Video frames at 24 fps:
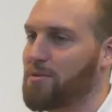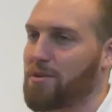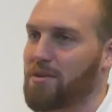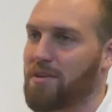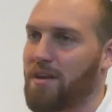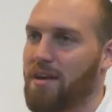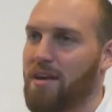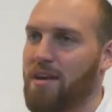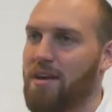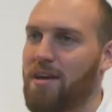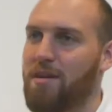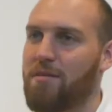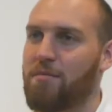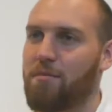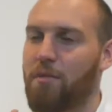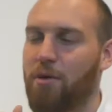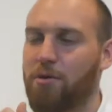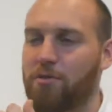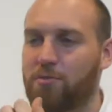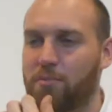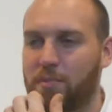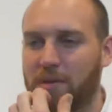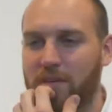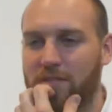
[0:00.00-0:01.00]
but
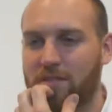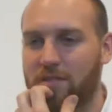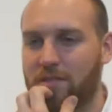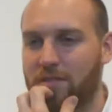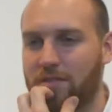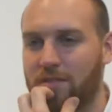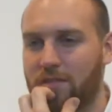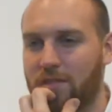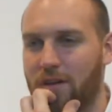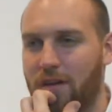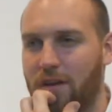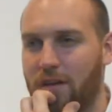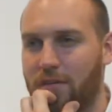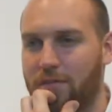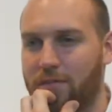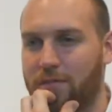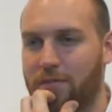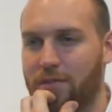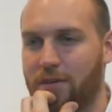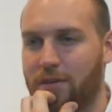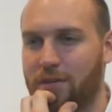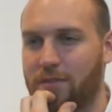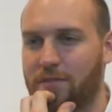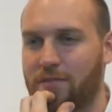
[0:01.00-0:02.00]
most pieces are
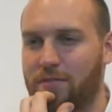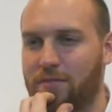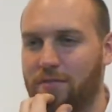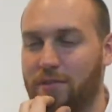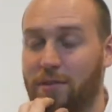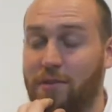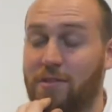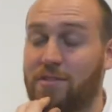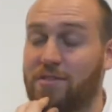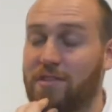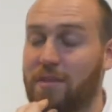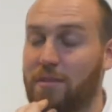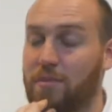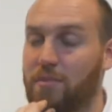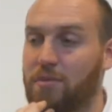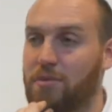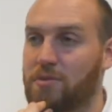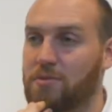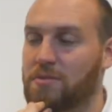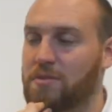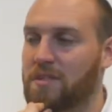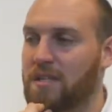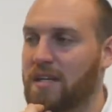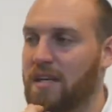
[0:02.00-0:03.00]
very
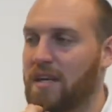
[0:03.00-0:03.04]
simple.